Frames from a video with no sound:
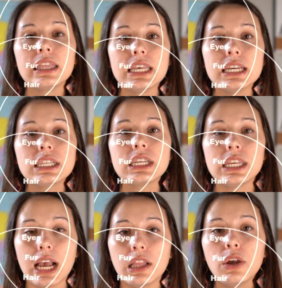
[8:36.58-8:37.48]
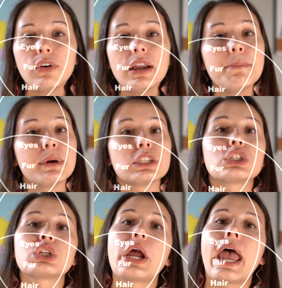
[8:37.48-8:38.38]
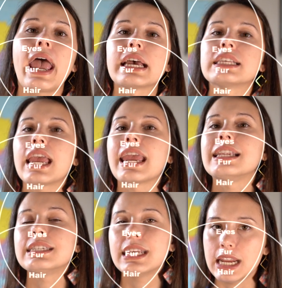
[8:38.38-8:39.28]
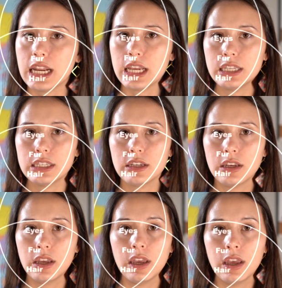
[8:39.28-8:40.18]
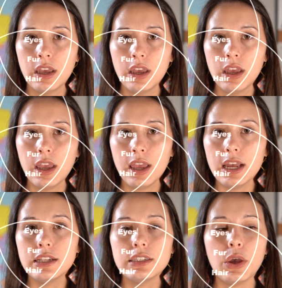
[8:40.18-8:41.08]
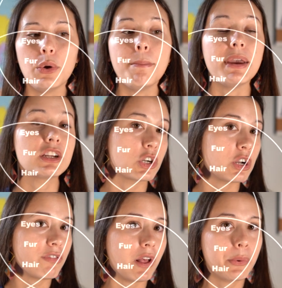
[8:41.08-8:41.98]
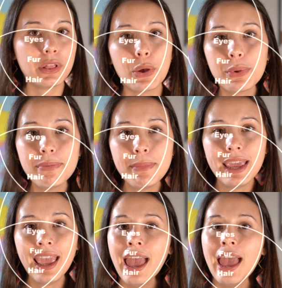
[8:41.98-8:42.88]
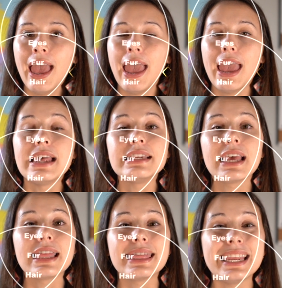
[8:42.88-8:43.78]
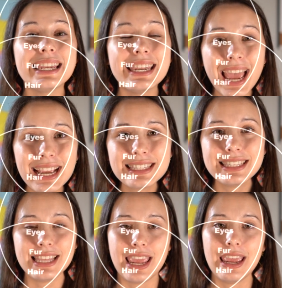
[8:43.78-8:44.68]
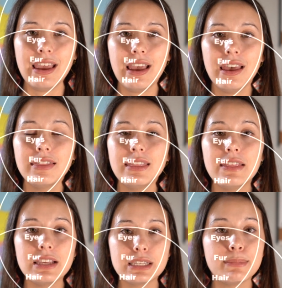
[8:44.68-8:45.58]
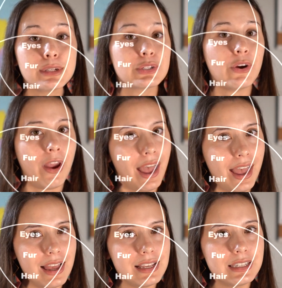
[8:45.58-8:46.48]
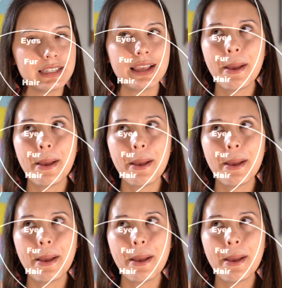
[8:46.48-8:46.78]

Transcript: This yellow-green Munster has antennas. And so make sure you're following along with me. And the next thing that this Munster has,